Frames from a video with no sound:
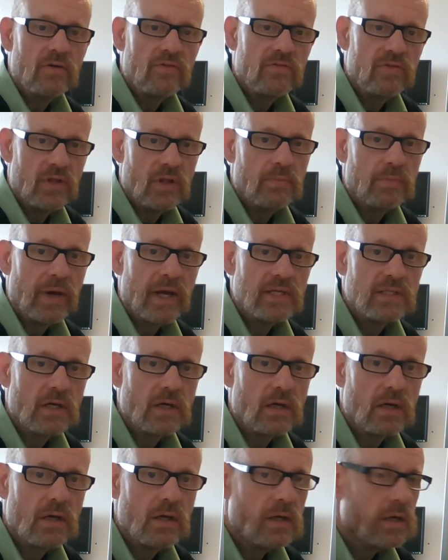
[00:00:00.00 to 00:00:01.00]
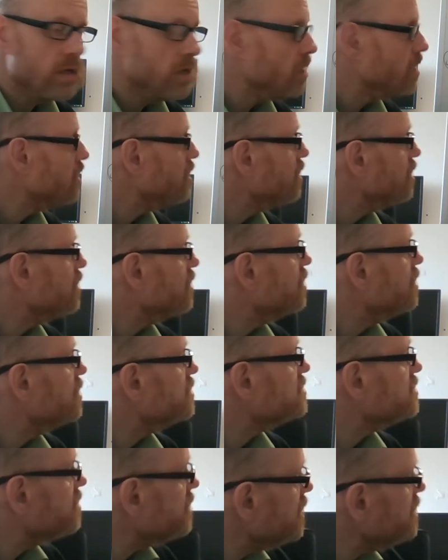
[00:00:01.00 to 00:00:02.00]
for the better.
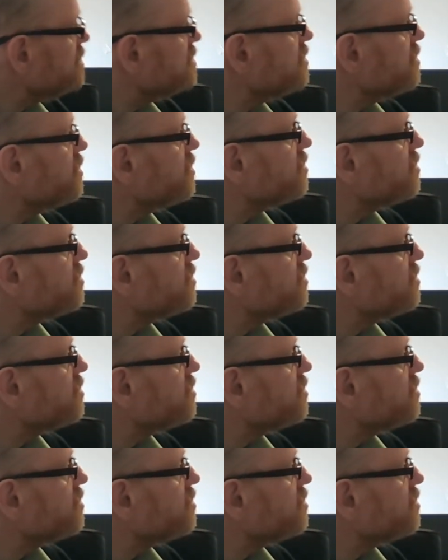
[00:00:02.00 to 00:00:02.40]
So these are the